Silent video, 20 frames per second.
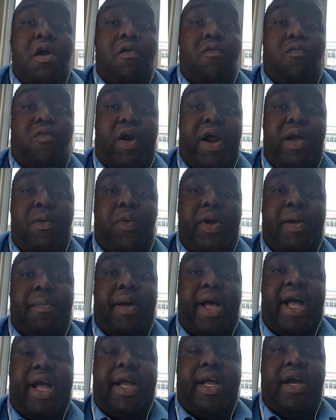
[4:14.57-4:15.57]
Right wing
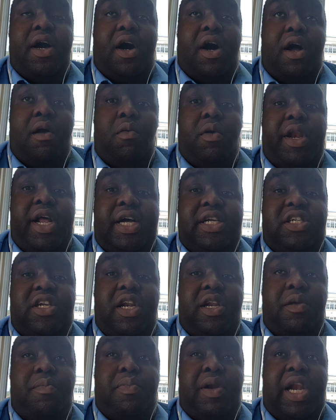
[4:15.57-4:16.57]
back, I would
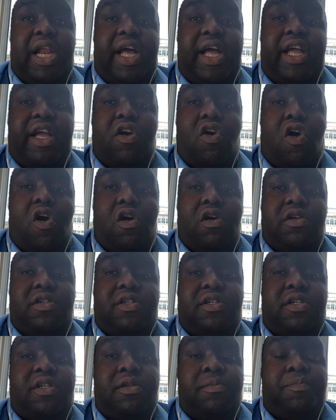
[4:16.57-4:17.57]
actually play
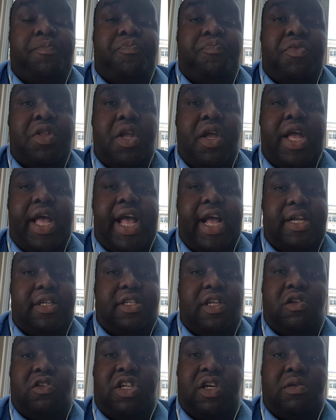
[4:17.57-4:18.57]
Ox.
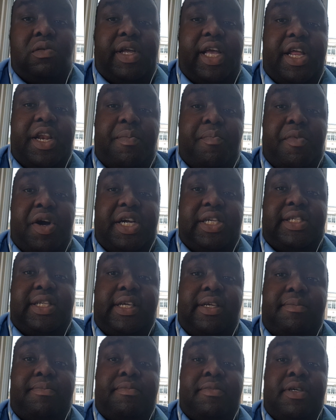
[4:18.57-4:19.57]
Hector, don't get in my
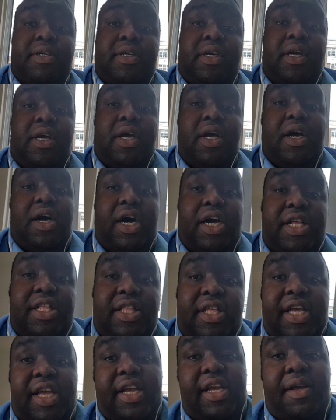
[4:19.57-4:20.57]
team. I
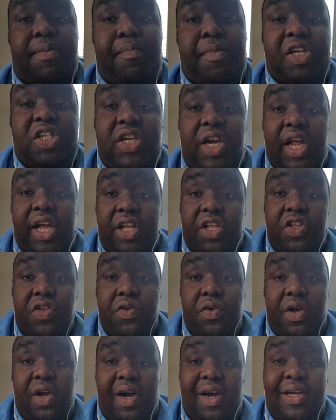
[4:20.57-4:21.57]
think, much like
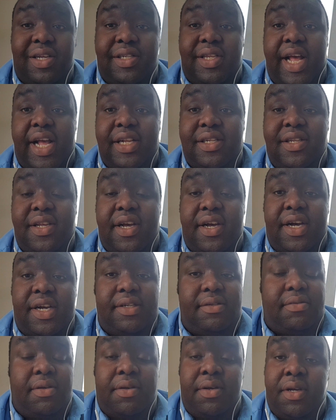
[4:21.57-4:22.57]
you guys,
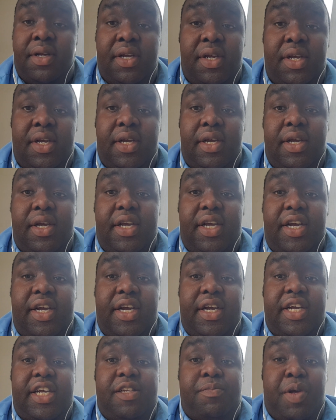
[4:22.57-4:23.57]
Hector,
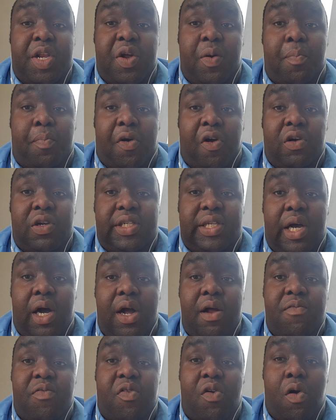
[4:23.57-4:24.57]
he's been on borrowed
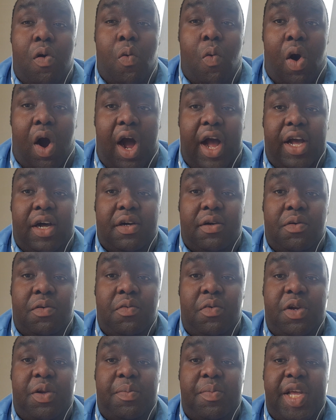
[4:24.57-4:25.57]
time for a while
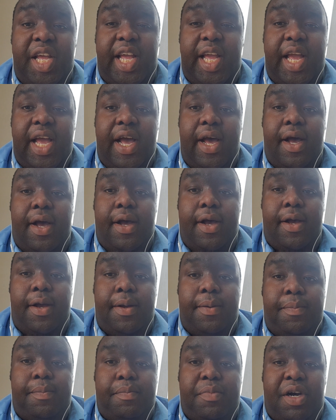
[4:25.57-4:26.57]
with me,
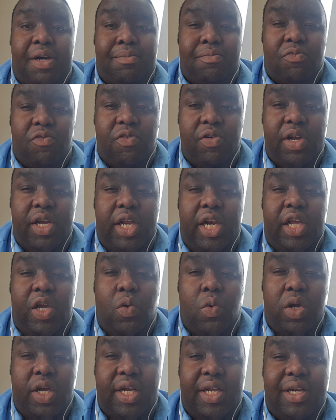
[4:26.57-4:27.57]
but I'm really
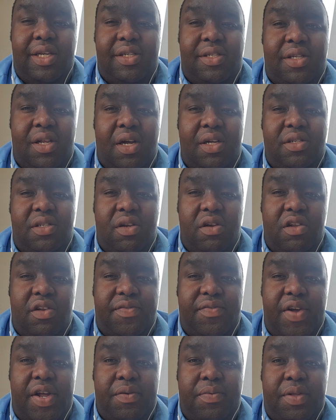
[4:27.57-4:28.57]
quickly starting to lose
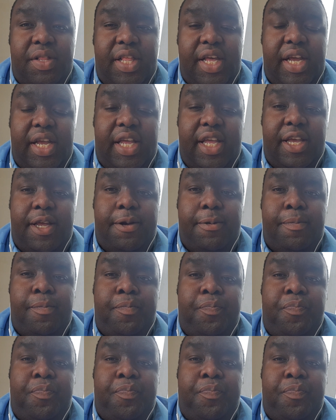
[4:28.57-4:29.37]
faith with that kid.